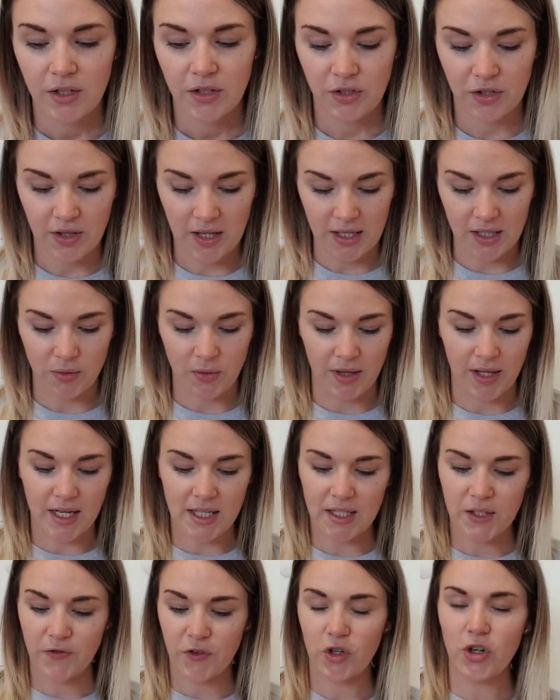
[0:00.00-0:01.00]
So that's what
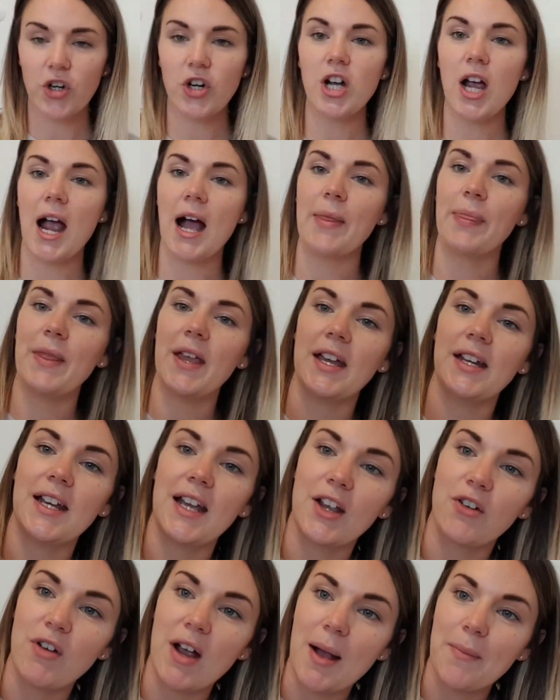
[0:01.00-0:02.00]
that's for. And then
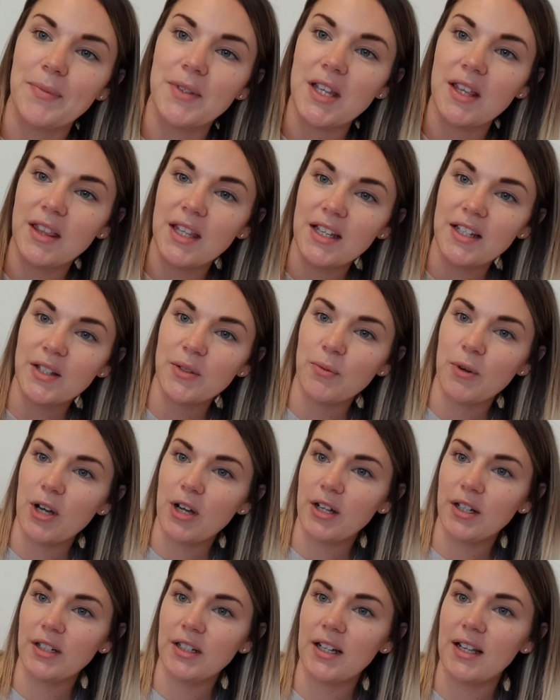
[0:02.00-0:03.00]
I grabbed this
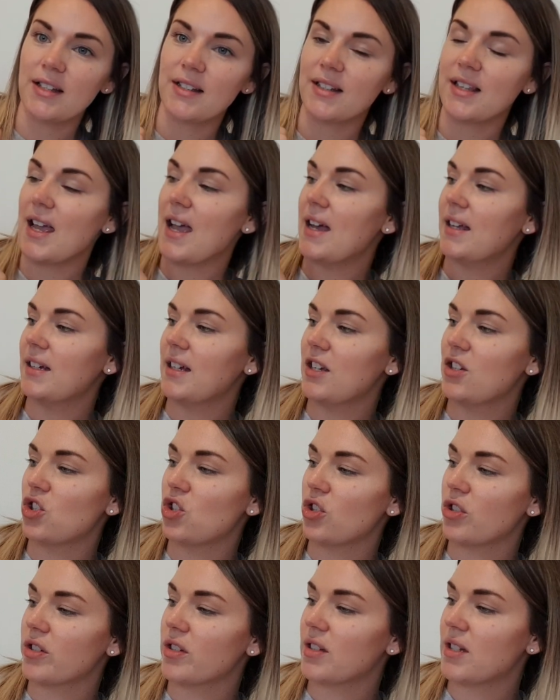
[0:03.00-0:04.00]
one. Again, it's
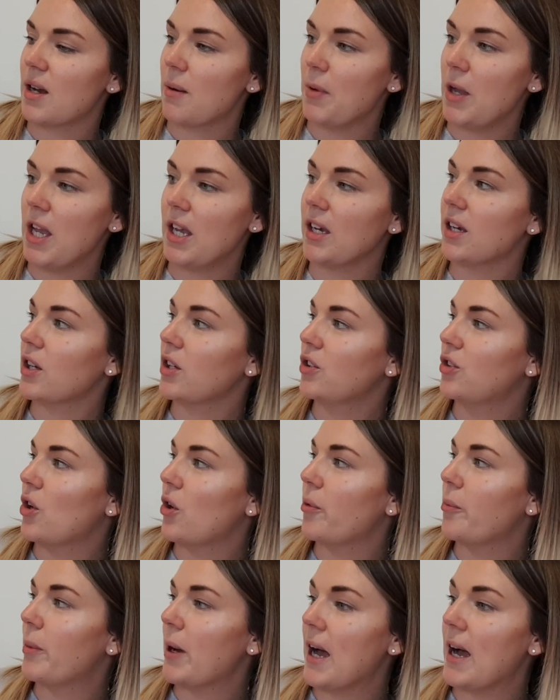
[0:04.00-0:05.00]
just a pink
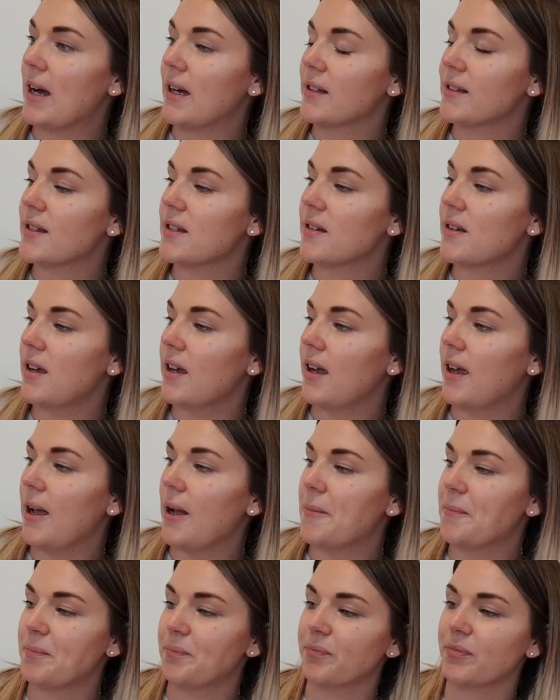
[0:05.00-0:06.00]
notepad.
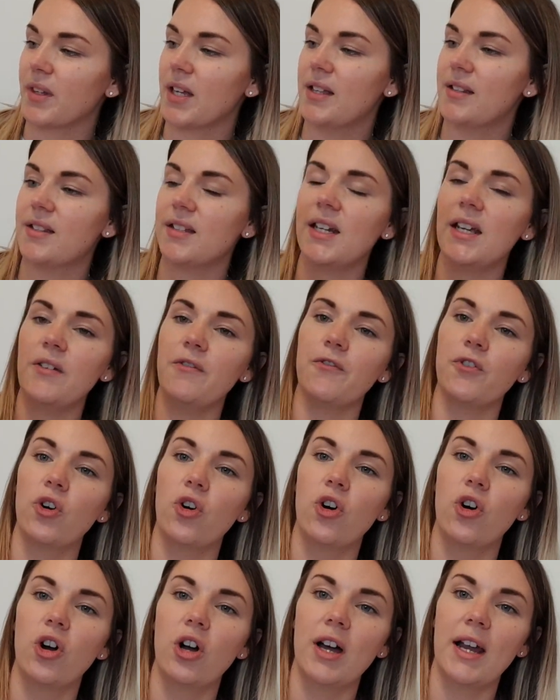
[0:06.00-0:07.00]
It's an
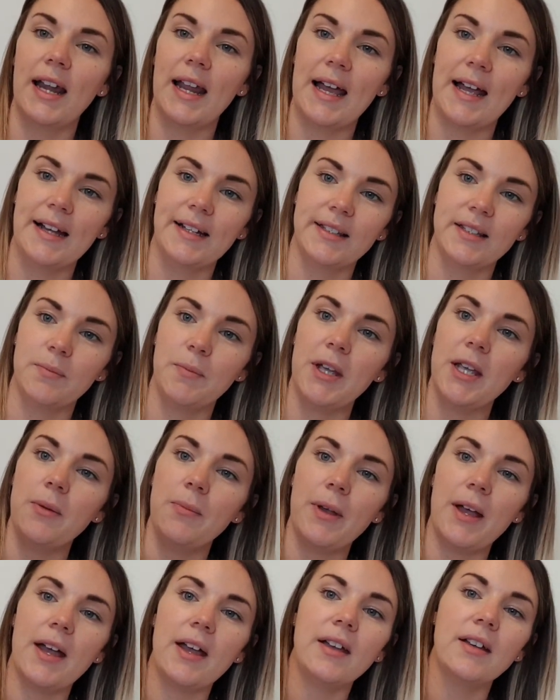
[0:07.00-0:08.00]
A4 lined
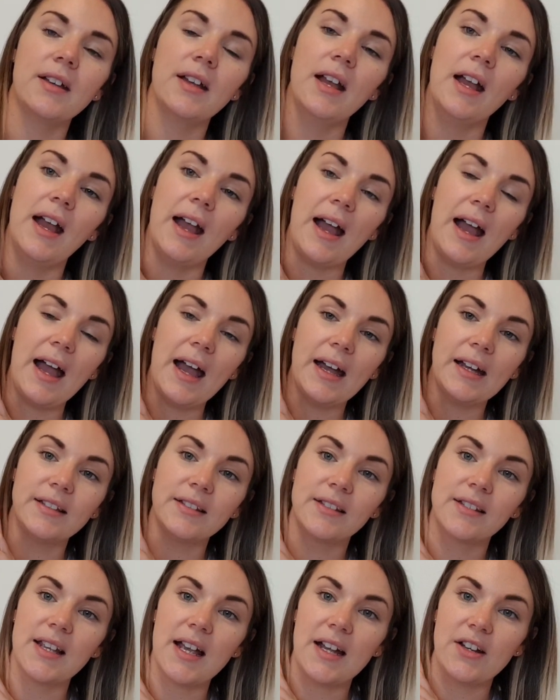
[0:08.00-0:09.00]
paper.
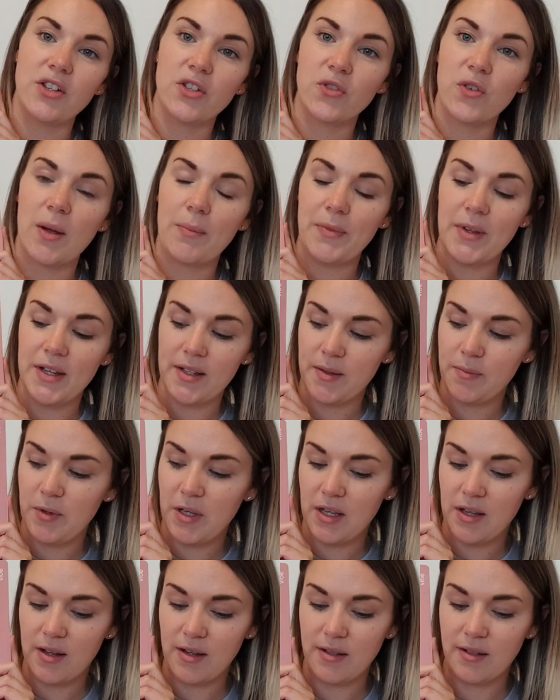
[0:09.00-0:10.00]
And I just grabbed this
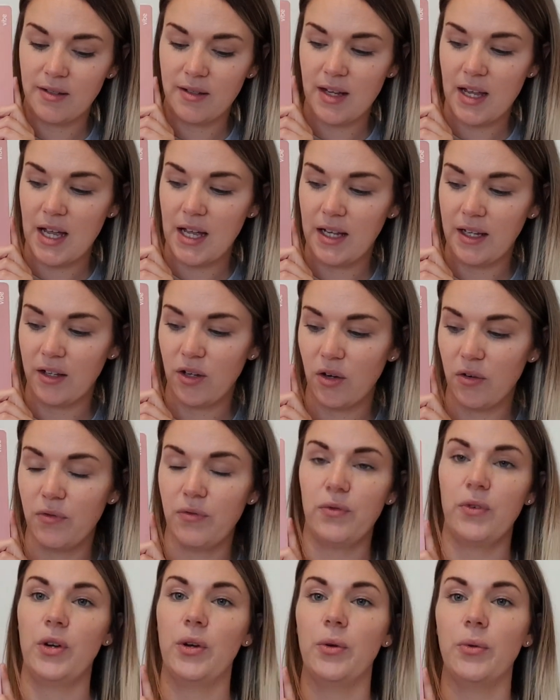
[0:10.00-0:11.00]
because I go
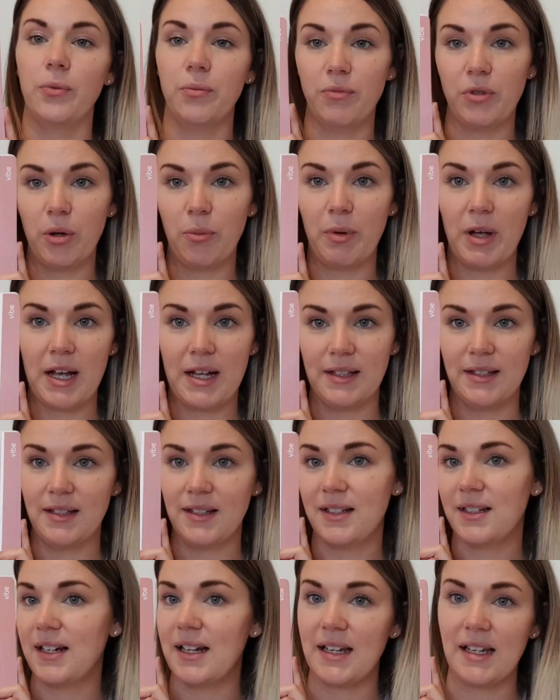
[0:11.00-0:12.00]
through
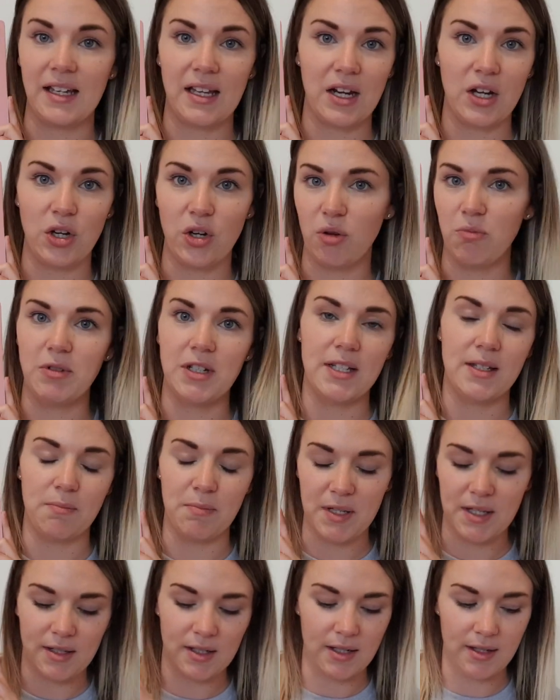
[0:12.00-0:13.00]
notepads like nobody's
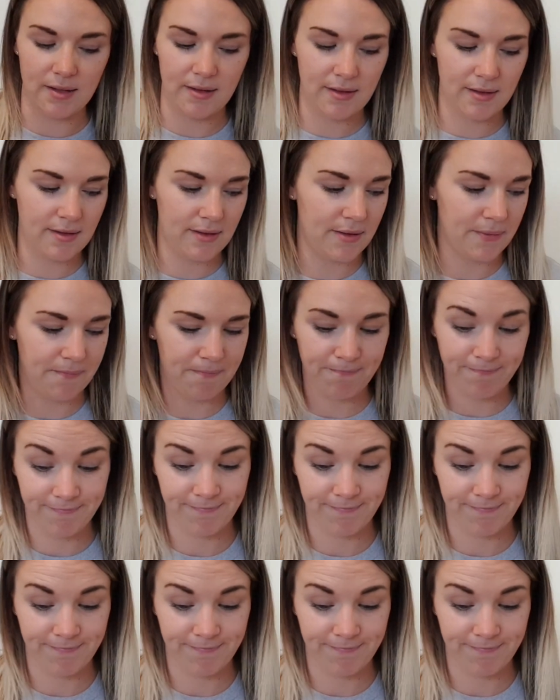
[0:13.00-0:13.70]
business.